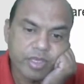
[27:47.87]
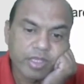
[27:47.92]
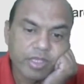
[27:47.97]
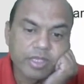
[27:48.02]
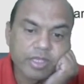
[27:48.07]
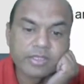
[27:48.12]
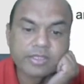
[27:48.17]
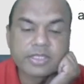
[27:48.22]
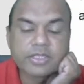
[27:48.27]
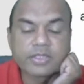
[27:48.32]

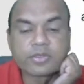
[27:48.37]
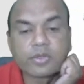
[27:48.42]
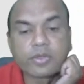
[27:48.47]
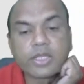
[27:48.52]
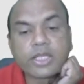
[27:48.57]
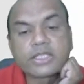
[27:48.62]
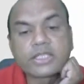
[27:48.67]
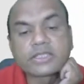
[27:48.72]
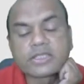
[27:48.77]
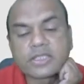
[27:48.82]
is this
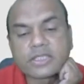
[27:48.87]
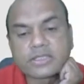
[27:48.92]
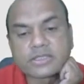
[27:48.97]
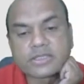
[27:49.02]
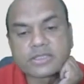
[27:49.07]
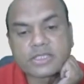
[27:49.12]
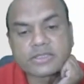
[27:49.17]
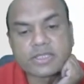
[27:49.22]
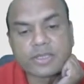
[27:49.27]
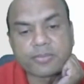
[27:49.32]
known as
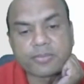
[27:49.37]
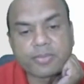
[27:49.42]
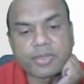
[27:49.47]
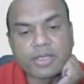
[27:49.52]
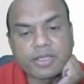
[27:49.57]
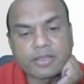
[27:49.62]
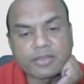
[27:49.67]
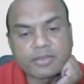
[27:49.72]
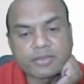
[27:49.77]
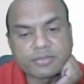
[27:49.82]
cluster
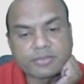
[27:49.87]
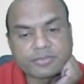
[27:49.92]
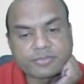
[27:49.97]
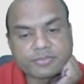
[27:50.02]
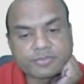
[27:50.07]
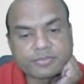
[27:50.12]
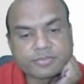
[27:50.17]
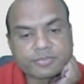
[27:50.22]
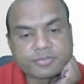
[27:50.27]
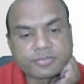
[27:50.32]
sampling?
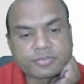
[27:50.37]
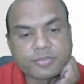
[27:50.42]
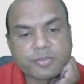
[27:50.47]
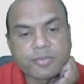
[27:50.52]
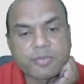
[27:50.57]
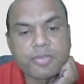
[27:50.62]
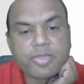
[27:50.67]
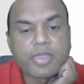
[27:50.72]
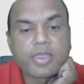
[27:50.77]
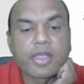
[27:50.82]

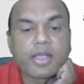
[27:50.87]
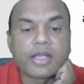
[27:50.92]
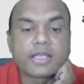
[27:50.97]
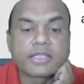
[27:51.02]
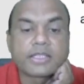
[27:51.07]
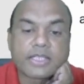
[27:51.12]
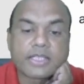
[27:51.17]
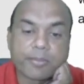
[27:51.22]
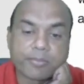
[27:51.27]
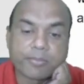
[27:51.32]
A
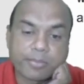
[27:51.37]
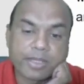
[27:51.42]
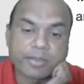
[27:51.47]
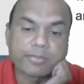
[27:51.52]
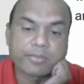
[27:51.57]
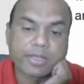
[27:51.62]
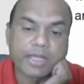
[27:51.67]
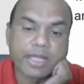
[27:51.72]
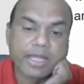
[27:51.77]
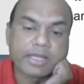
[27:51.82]
sampling
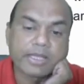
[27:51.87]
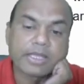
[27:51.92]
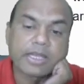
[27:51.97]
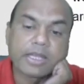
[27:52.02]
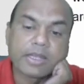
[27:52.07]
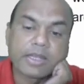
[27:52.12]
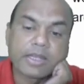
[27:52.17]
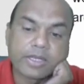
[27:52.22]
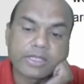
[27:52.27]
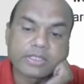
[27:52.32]
plan that
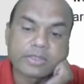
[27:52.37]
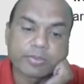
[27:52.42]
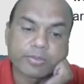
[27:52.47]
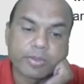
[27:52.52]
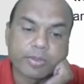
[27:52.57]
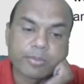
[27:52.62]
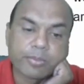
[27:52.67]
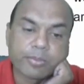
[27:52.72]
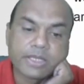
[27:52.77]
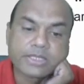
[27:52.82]
divides the
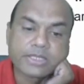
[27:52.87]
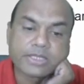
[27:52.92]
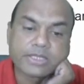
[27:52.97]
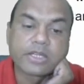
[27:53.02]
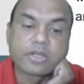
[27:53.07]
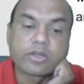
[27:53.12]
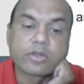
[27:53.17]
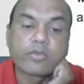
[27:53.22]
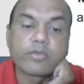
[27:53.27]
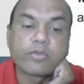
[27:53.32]
population
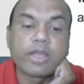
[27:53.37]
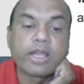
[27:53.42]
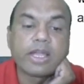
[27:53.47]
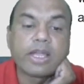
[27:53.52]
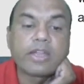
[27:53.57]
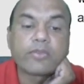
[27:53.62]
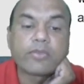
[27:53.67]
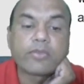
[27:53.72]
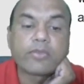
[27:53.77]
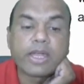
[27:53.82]
into
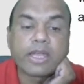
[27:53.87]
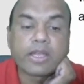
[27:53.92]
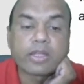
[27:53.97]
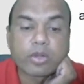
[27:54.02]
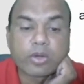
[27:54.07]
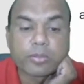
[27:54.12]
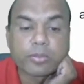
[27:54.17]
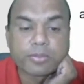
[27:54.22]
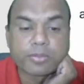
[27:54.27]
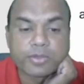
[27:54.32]
well-defined
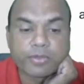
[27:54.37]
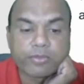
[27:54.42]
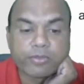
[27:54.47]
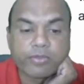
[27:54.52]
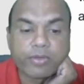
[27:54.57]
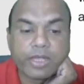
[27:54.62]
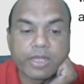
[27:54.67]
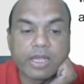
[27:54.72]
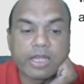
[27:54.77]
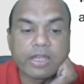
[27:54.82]
groups.
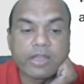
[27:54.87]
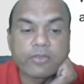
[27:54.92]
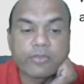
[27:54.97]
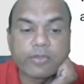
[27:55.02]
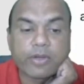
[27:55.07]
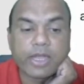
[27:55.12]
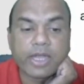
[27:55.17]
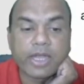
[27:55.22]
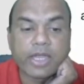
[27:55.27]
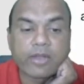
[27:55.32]

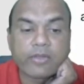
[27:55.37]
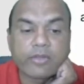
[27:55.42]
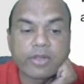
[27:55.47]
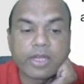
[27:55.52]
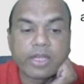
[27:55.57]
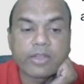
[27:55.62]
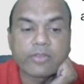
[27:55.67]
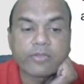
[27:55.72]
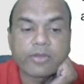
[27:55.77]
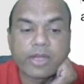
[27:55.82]
Well-defined.
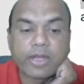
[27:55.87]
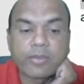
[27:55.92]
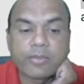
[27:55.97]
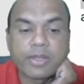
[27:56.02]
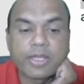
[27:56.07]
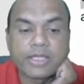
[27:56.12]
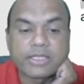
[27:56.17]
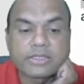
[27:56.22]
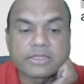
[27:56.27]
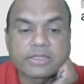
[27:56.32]
Well-defined
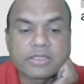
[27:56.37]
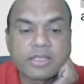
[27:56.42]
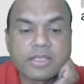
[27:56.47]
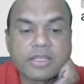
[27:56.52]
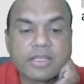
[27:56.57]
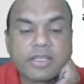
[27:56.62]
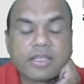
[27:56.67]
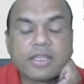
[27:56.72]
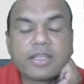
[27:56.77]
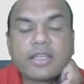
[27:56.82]
means
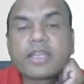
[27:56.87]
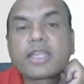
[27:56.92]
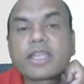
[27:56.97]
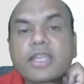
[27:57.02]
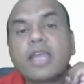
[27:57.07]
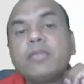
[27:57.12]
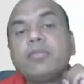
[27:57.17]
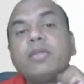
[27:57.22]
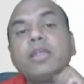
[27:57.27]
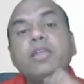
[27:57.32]
they
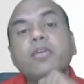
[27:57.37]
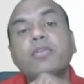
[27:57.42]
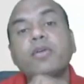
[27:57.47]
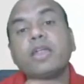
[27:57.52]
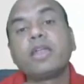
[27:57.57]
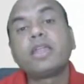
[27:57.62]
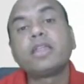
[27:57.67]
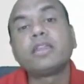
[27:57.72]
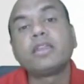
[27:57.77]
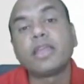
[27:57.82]
can be
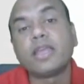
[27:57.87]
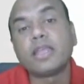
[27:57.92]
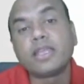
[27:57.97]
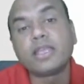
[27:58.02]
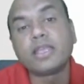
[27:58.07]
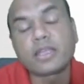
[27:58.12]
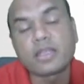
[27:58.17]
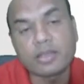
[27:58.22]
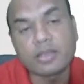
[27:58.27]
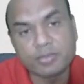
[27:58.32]
defined in
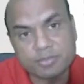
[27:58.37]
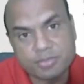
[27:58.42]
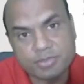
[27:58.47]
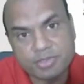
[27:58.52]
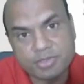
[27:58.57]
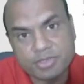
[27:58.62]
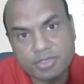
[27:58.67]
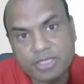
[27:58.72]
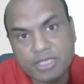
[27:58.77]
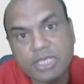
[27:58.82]
any
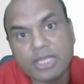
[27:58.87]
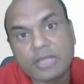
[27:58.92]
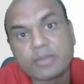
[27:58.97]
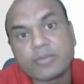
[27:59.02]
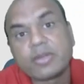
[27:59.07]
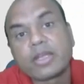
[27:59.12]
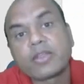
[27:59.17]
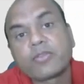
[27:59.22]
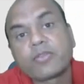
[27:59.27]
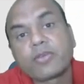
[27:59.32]
terms. They can
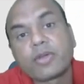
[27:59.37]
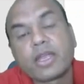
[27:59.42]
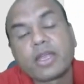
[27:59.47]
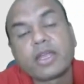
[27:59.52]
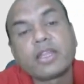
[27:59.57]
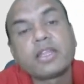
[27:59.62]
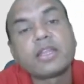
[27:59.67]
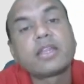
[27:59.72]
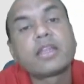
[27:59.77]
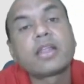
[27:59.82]
be defined
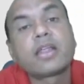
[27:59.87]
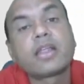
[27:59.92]
in